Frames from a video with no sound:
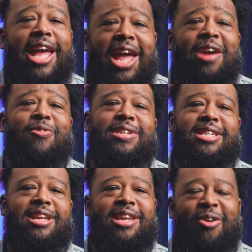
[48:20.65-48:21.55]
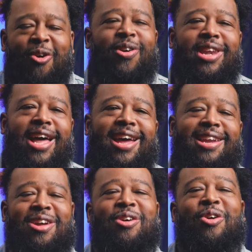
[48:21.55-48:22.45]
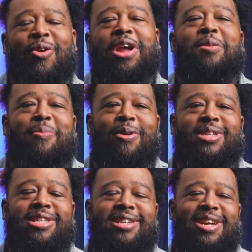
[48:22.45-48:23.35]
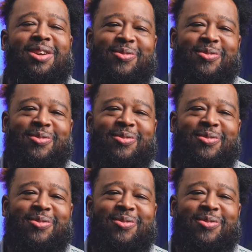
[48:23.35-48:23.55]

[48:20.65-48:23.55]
every Sunday online or in person.